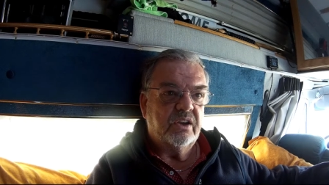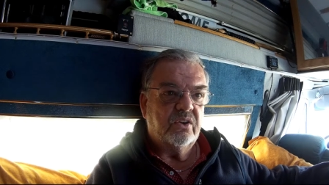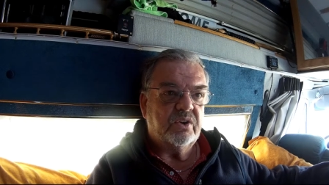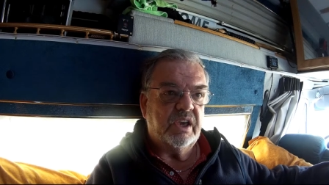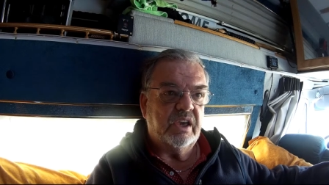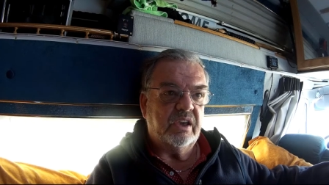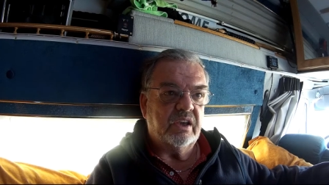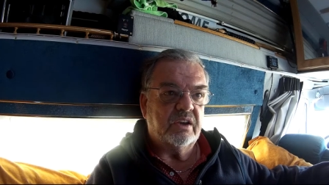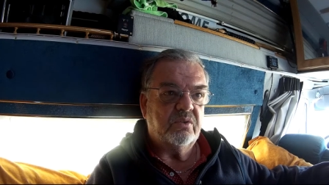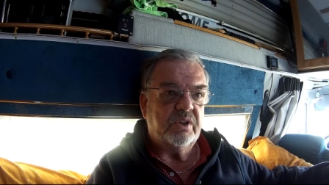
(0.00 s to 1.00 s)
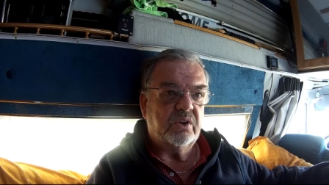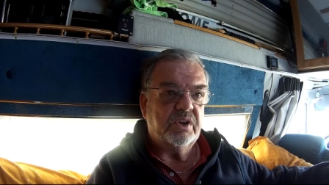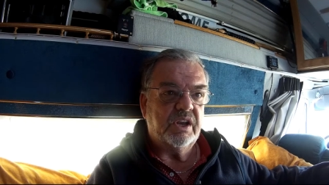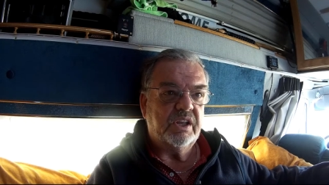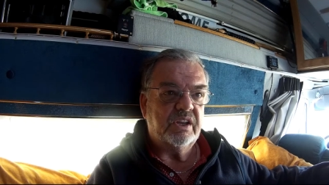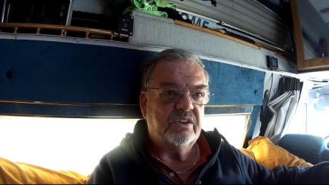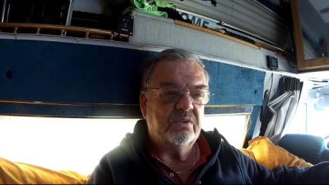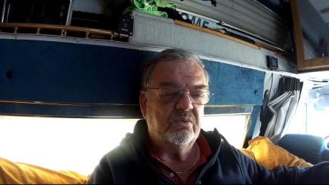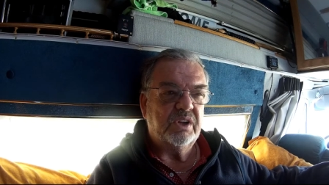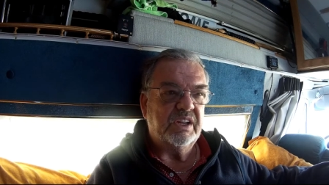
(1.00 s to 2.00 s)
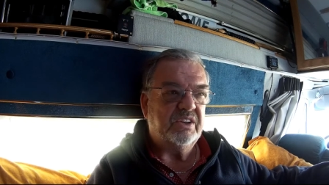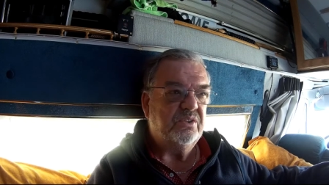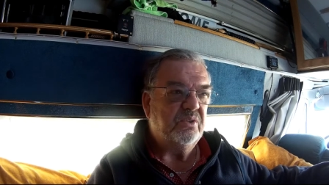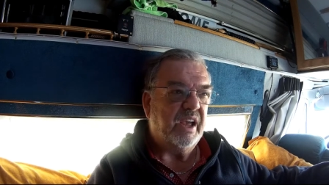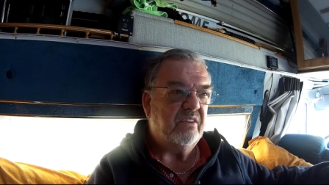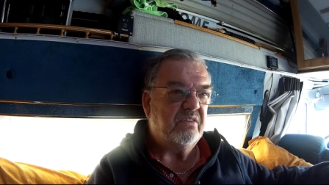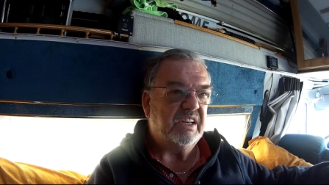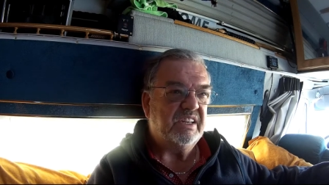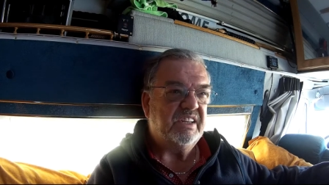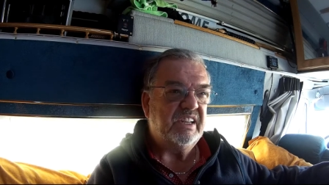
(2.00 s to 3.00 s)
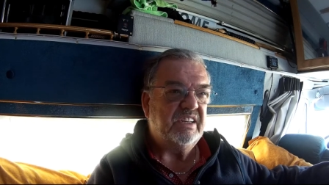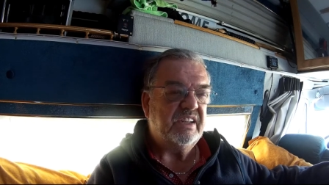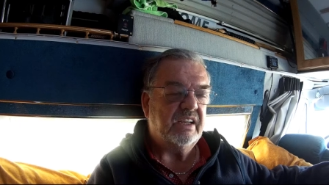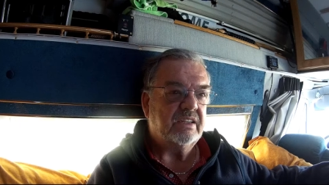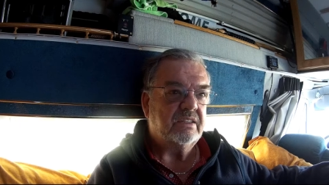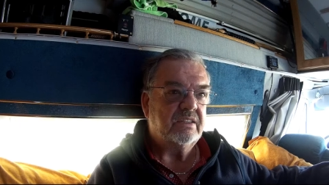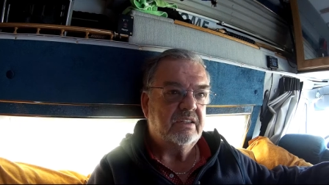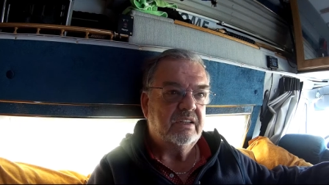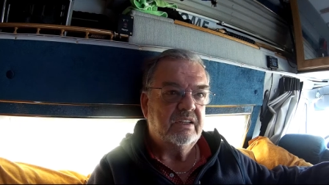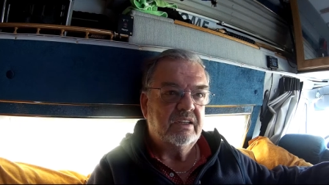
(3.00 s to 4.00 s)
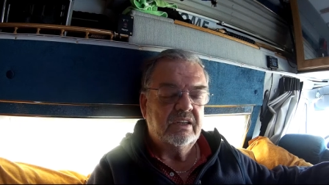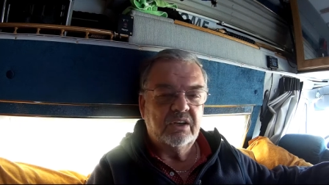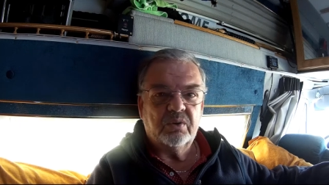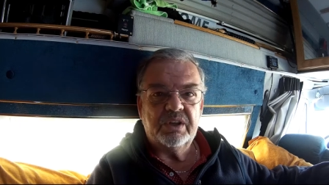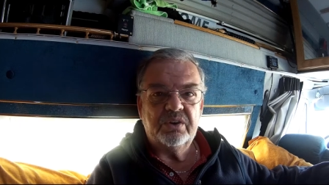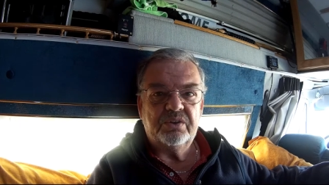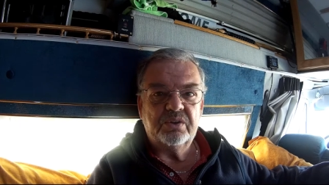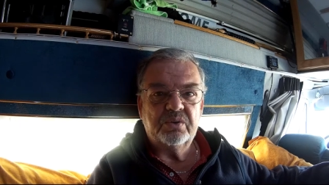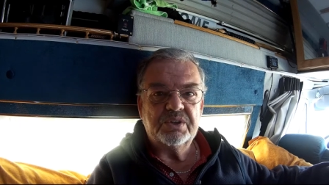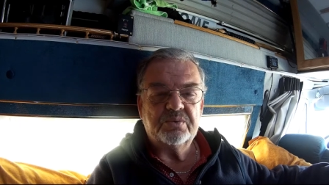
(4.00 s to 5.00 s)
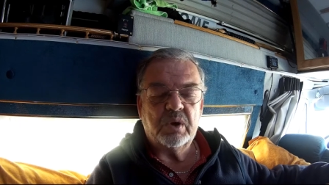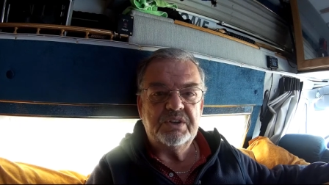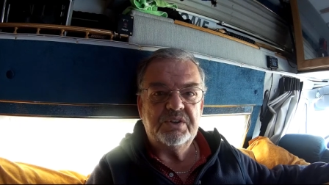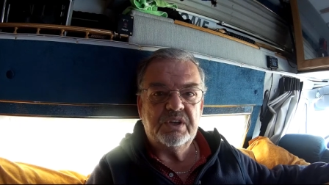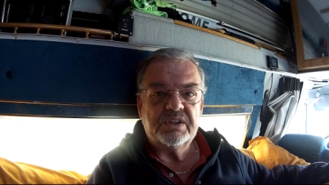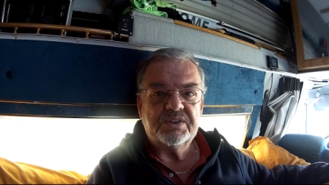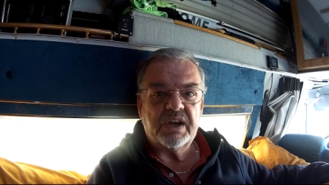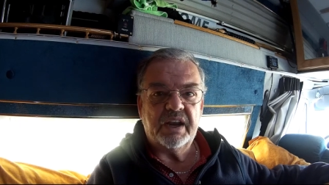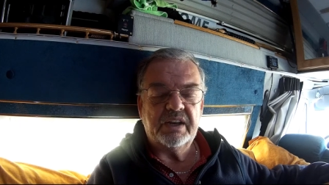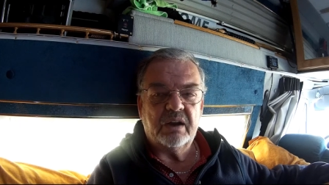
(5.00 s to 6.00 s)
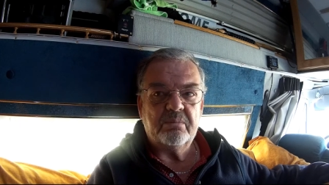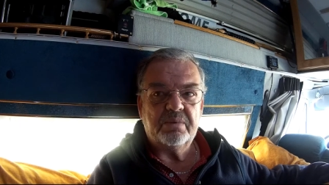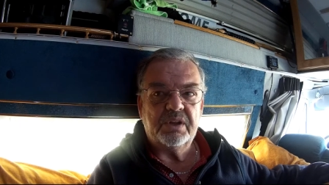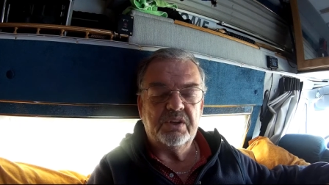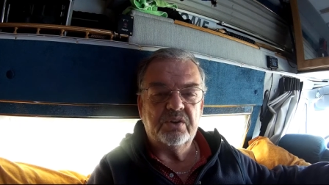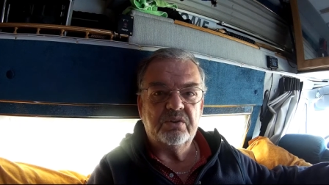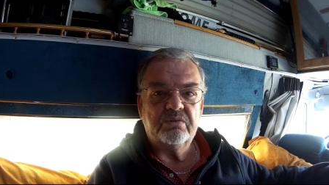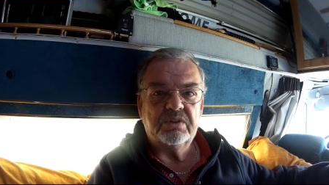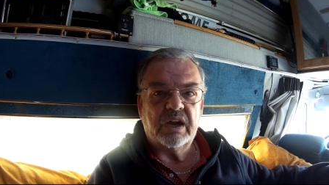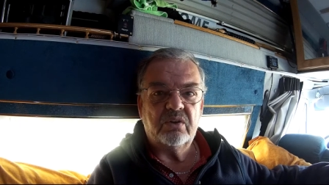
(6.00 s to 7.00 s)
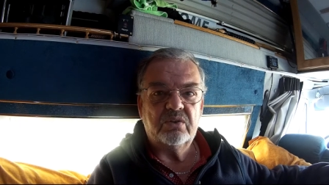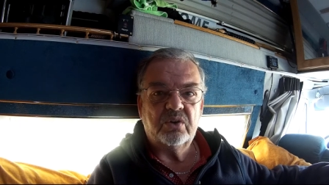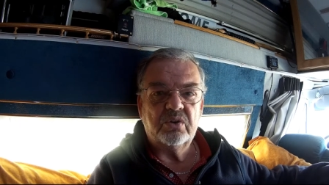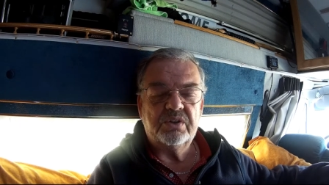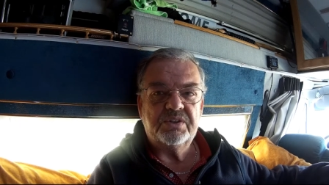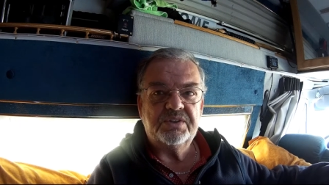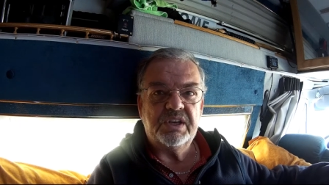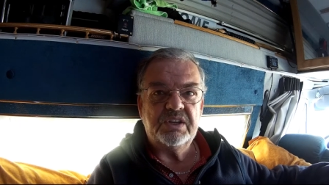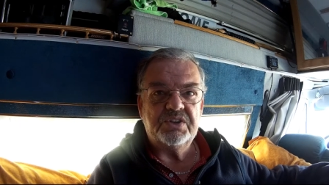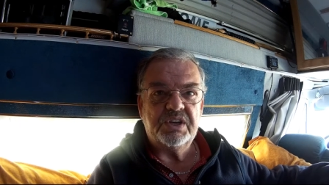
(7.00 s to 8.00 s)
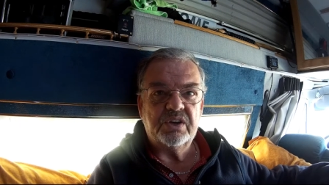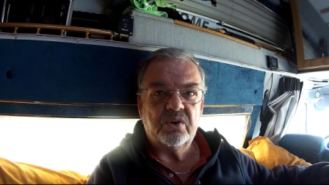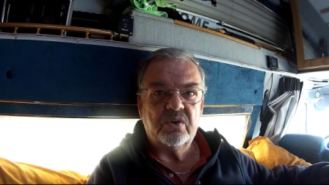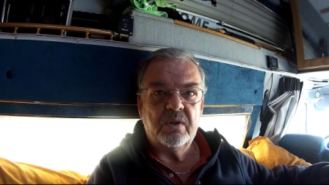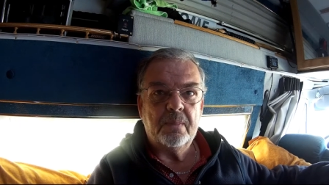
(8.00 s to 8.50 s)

Okay, without getting into really too heavy detail, what you do is once you get signed up and you download C Geo